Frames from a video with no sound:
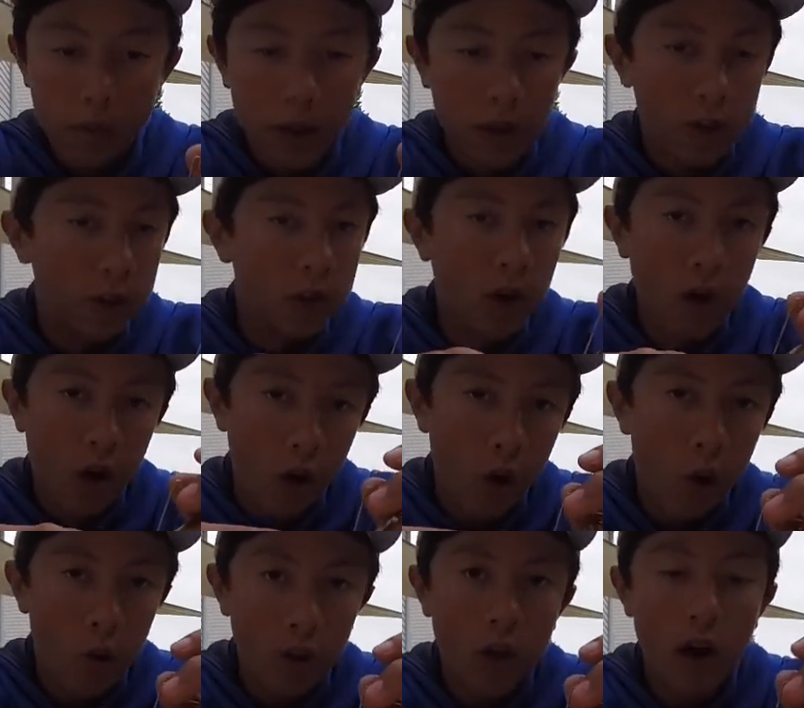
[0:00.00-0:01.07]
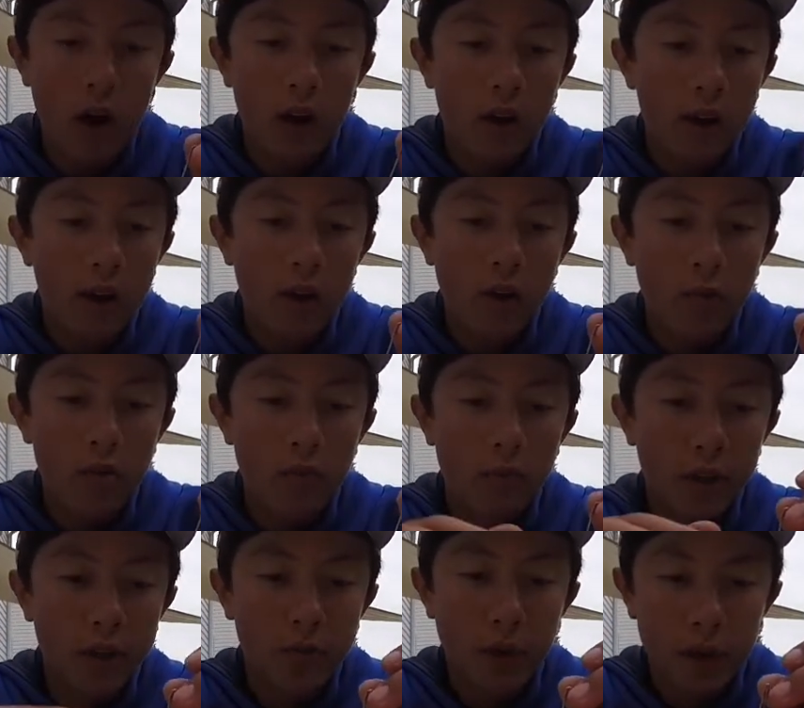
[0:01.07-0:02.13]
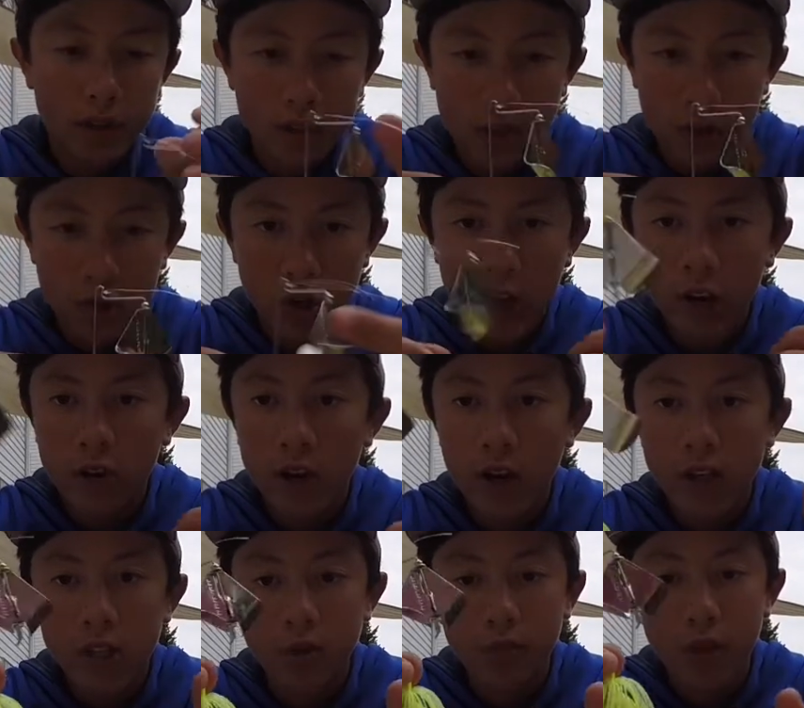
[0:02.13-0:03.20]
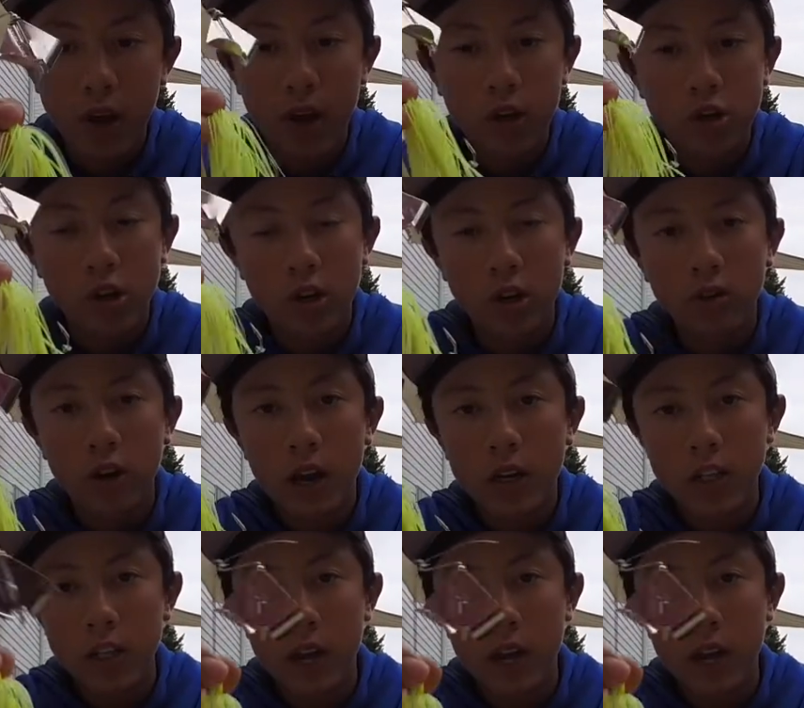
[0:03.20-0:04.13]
baits a whole lot with buzz baits. Like, they try to crash the blade, try to crash